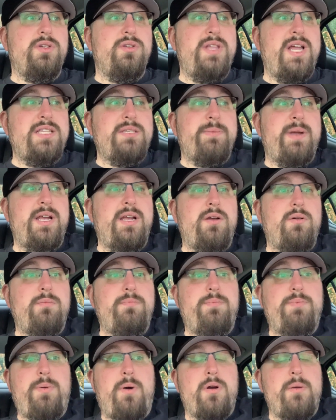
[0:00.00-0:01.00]
So that's my
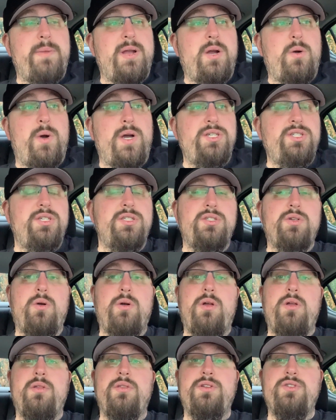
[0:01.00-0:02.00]
part of my question to
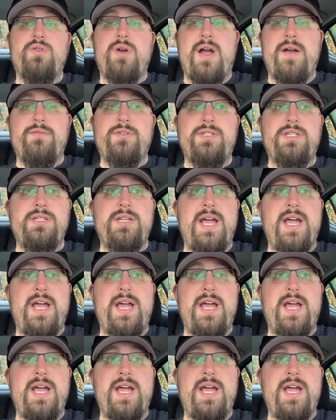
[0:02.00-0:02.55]
all the drivers